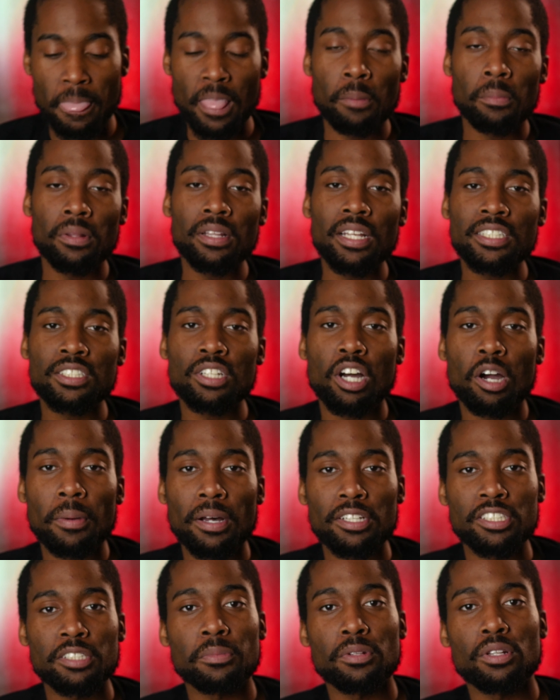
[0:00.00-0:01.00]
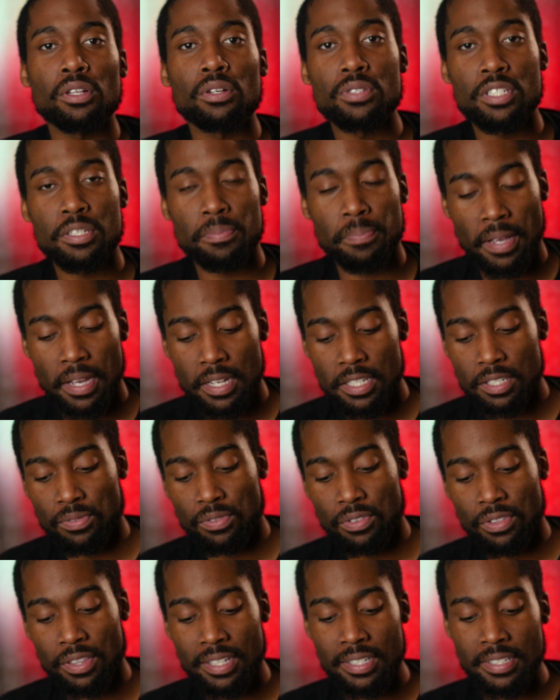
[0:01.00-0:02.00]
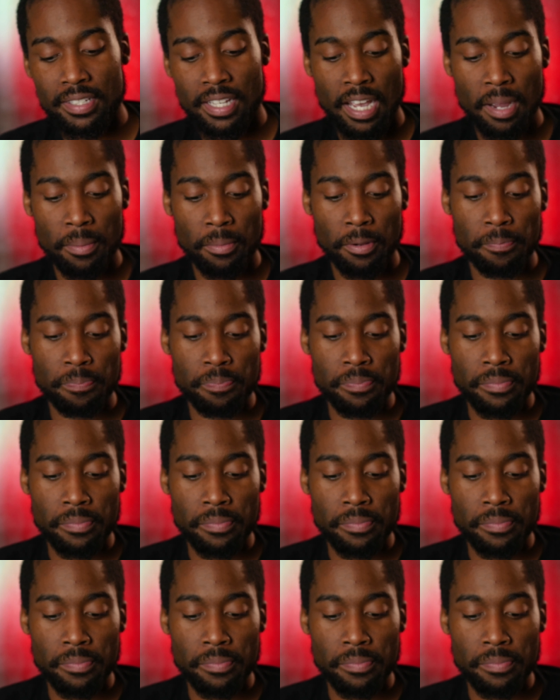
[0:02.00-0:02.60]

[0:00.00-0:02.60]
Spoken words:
But let's talk about some of those specs for this camera.